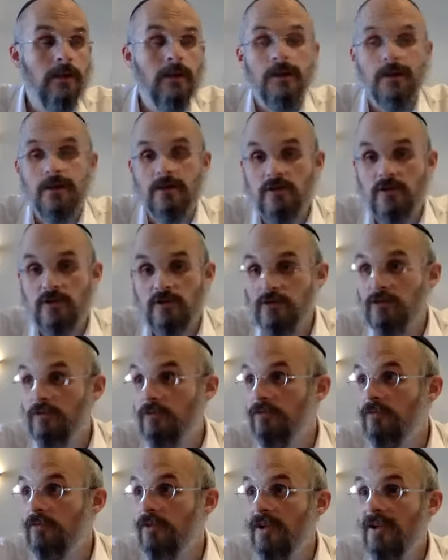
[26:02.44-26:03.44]
It's true
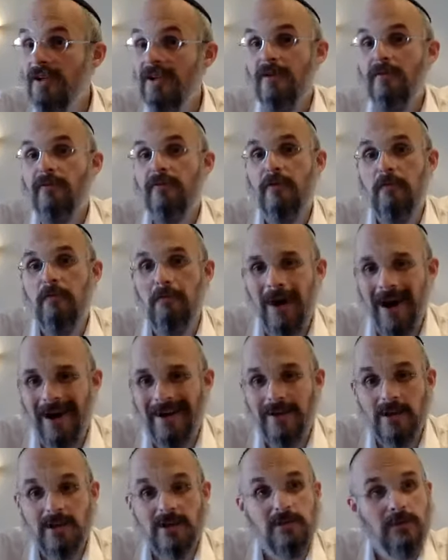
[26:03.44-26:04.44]
from my
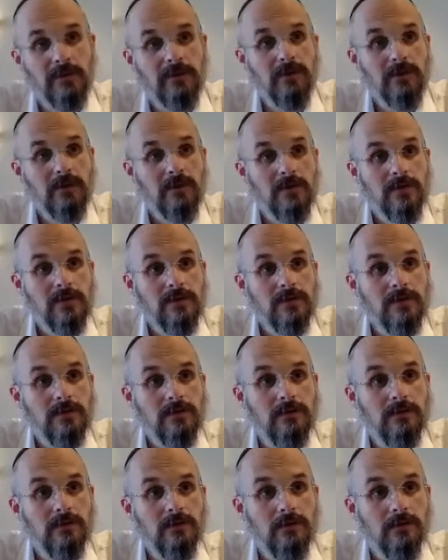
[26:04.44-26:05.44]
experience.
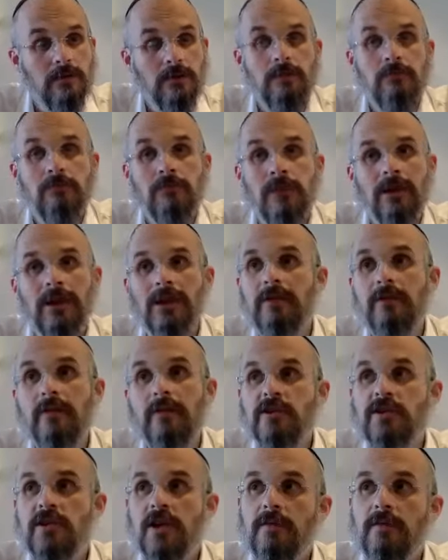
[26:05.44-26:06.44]
My love of
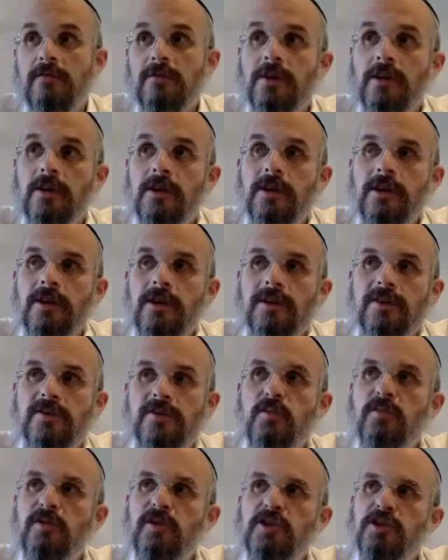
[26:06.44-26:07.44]
Hashem is so
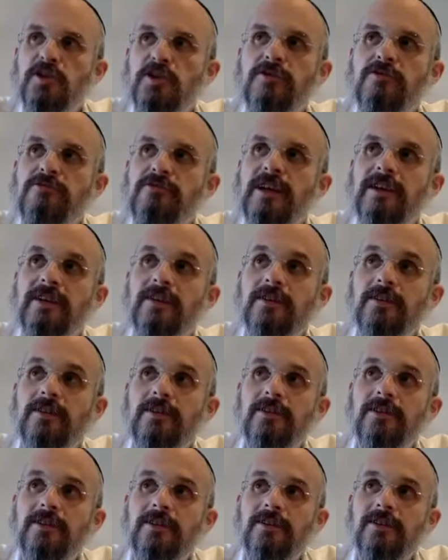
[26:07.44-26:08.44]
much greater
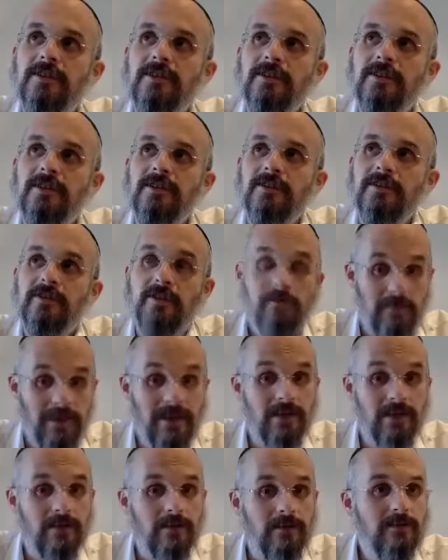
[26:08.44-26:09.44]
to
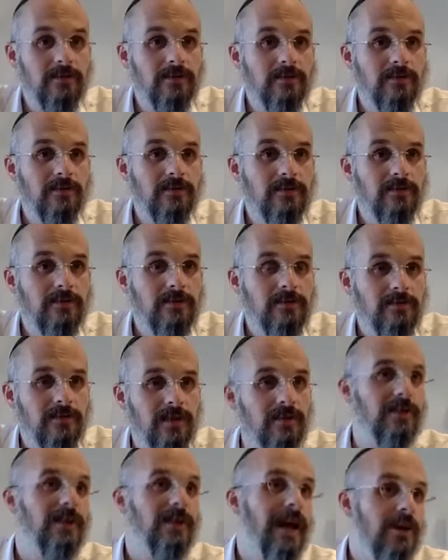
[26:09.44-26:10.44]
me than
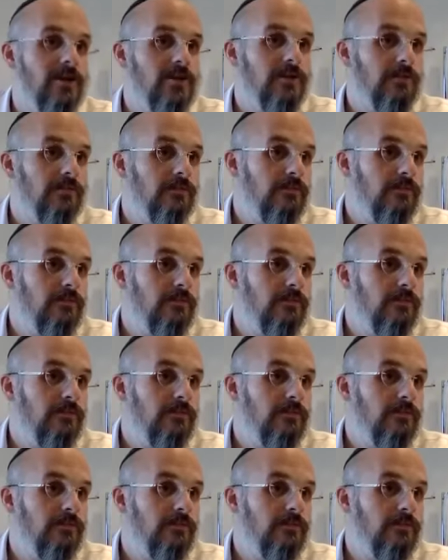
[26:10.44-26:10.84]
the action.